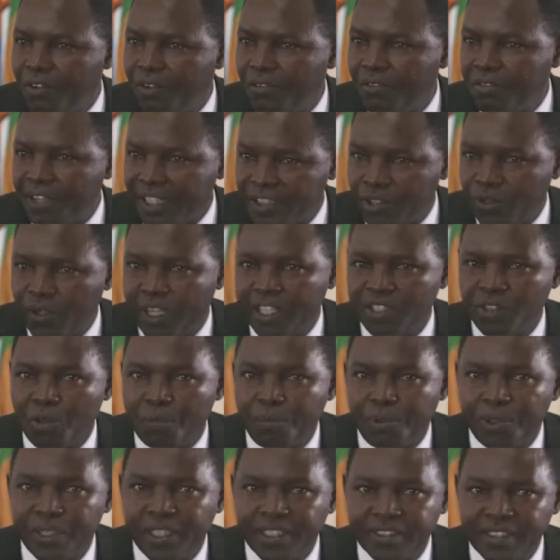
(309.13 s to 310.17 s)
vertical
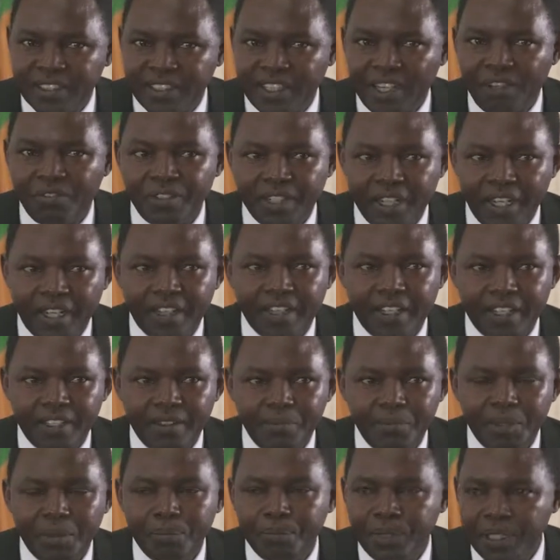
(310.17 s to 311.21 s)
hydroponics in Africa
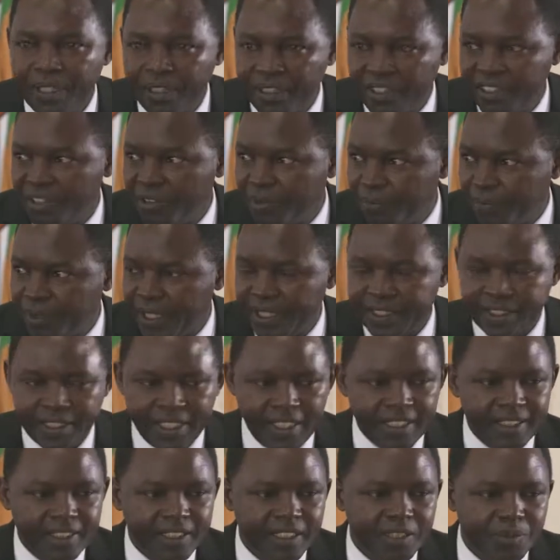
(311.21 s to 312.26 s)
than maybe in European
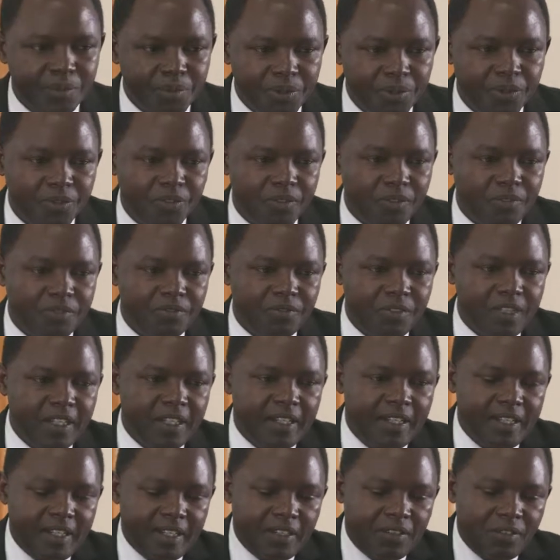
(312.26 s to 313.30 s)
countries because of
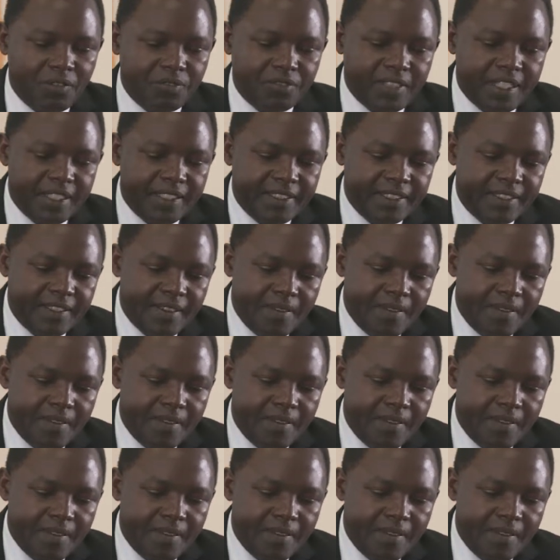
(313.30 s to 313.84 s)
lack of light.